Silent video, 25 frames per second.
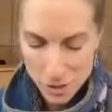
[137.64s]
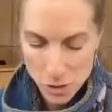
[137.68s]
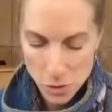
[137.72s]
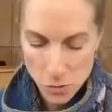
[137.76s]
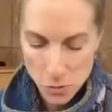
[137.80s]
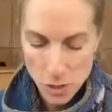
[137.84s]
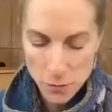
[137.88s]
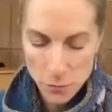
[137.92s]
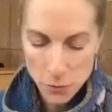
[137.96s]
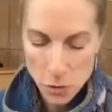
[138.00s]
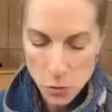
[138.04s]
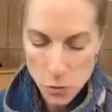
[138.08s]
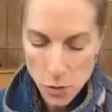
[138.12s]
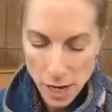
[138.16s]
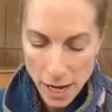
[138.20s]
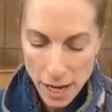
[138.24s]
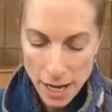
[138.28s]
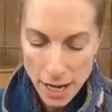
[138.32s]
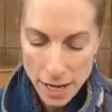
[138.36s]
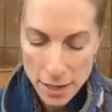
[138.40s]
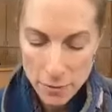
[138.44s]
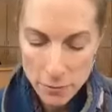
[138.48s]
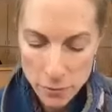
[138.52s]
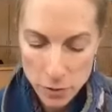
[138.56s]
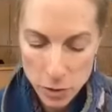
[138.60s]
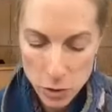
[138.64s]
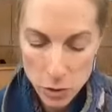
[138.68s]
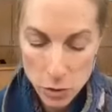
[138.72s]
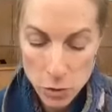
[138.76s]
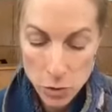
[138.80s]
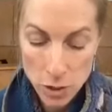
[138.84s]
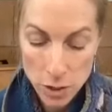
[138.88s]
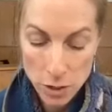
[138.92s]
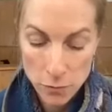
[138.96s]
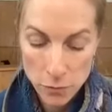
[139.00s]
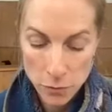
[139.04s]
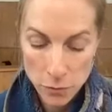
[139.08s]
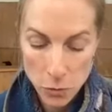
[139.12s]
So if you
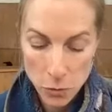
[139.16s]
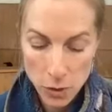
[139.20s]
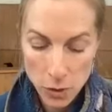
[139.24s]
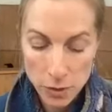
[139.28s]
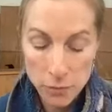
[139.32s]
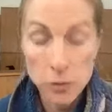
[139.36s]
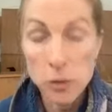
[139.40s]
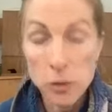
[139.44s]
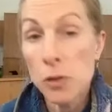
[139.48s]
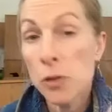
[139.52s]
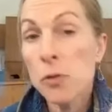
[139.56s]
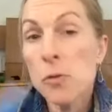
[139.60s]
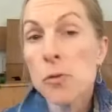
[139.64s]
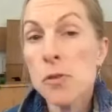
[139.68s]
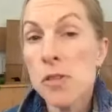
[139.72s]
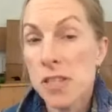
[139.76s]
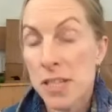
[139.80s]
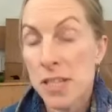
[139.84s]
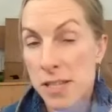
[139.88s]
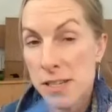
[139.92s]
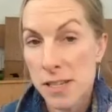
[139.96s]
have used